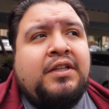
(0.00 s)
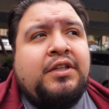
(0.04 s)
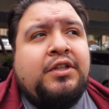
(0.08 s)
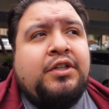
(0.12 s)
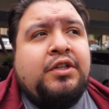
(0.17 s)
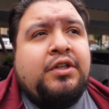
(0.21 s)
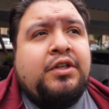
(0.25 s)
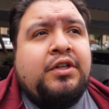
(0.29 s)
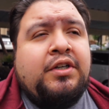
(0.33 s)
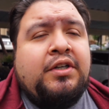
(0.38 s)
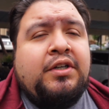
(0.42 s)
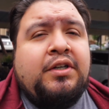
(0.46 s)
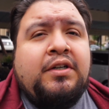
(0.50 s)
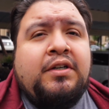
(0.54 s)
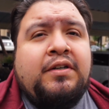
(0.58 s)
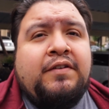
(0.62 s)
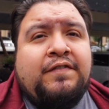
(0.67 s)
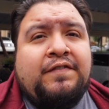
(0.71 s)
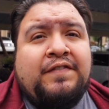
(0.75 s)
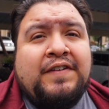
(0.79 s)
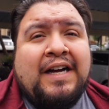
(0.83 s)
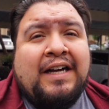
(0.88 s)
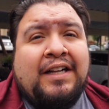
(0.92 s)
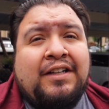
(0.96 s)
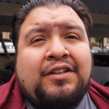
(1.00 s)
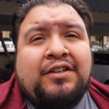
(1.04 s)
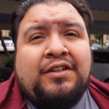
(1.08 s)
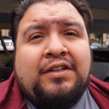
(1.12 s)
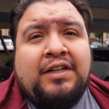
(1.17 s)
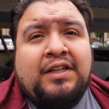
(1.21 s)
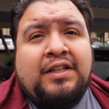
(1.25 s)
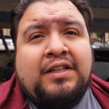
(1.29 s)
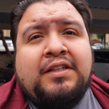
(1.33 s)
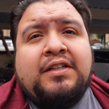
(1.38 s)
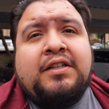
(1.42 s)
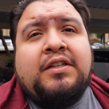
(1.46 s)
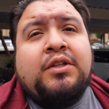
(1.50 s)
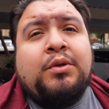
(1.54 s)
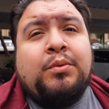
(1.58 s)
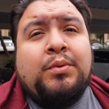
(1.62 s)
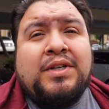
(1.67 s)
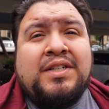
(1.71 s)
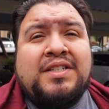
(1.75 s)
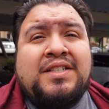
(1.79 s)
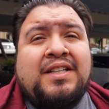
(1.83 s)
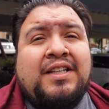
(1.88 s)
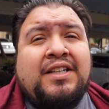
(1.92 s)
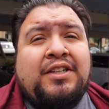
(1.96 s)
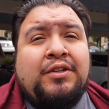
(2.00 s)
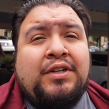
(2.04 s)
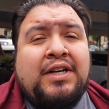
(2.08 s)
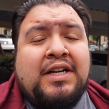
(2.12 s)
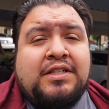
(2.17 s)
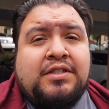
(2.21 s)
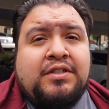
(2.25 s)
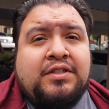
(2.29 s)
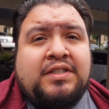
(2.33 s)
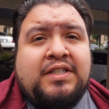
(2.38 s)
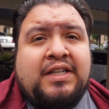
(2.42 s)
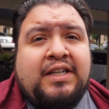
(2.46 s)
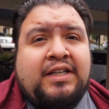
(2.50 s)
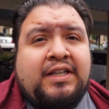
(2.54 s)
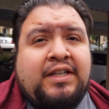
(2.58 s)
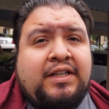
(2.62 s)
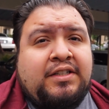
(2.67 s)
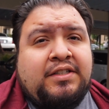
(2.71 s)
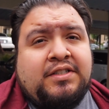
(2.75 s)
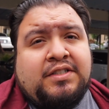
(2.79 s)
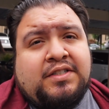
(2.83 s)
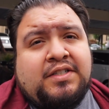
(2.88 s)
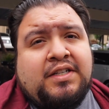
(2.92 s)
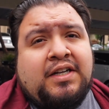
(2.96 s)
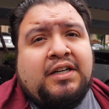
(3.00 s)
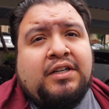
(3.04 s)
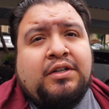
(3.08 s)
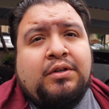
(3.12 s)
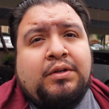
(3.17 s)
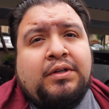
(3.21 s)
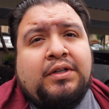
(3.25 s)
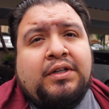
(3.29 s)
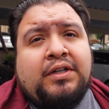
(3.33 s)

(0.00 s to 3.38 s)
Your valor and the risk that you guys are taking does not go